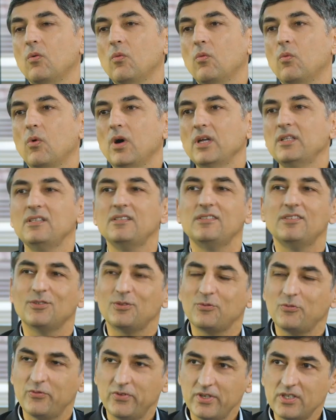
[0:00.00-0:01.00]
What is
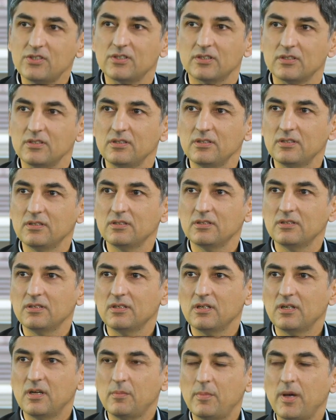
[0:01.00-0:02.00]
your vision
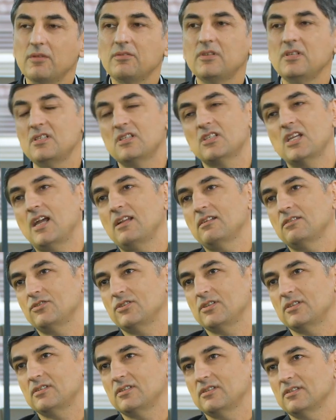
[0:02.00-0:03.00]
about these
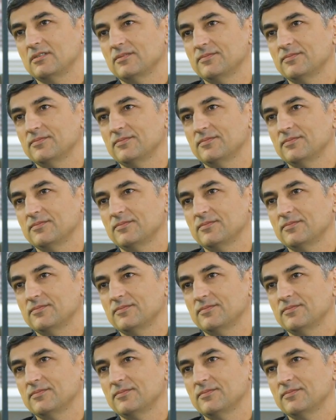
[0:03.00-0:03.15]
challenges?